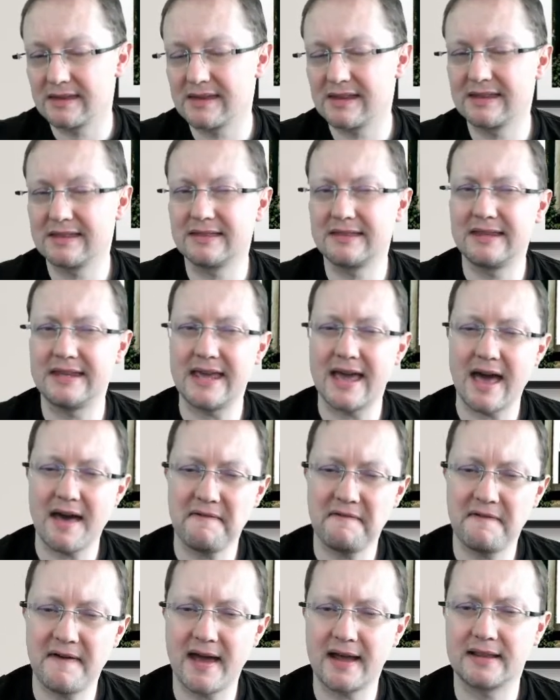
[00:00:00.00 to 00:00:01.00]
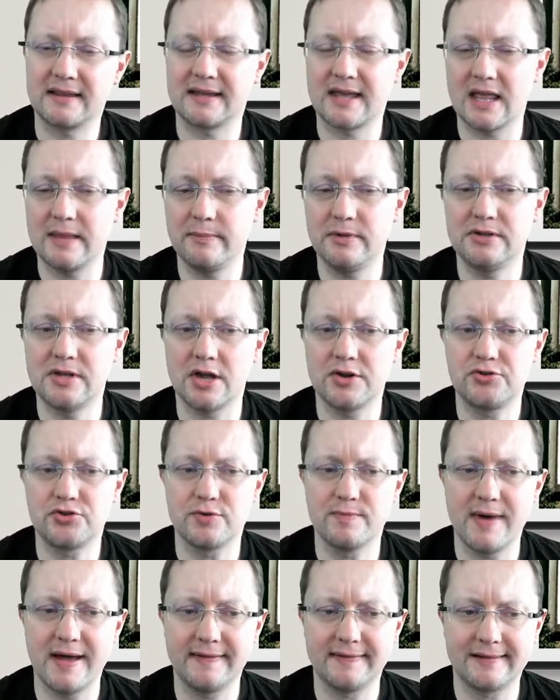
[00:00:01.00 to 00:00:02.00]
the effect can be
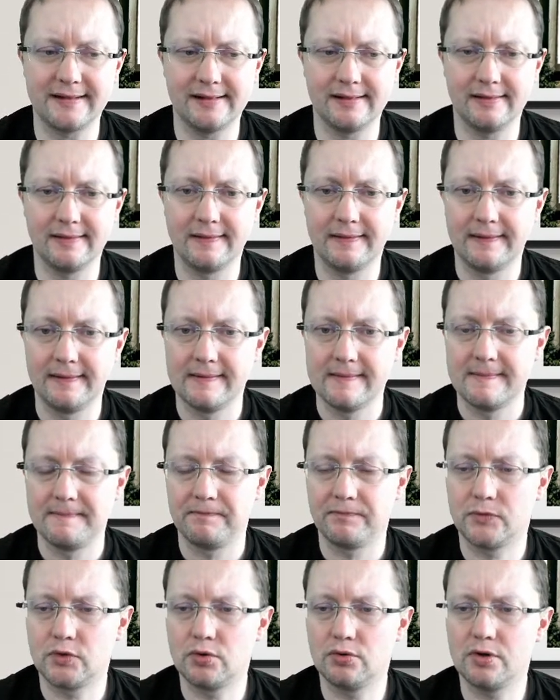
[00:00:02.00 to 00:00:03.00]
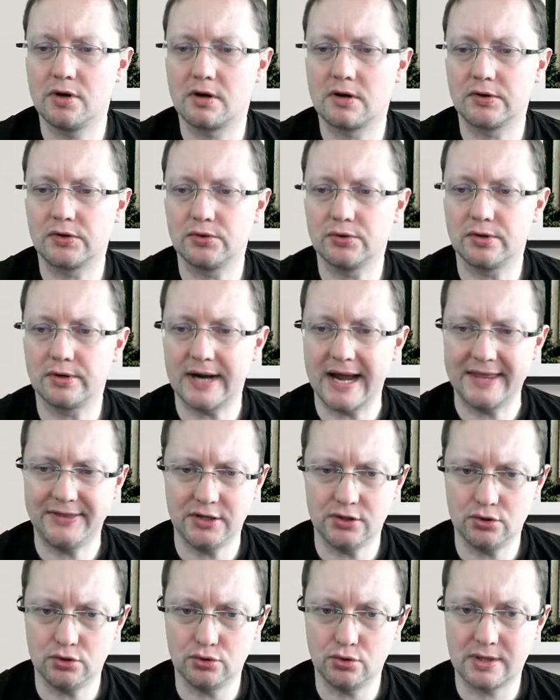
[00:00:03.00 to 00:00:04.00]
detrimental to your
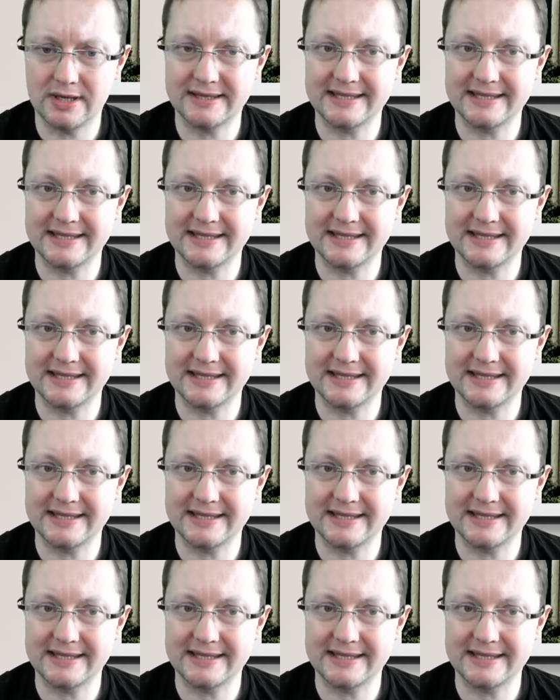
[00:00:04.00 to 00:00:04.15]
attitude.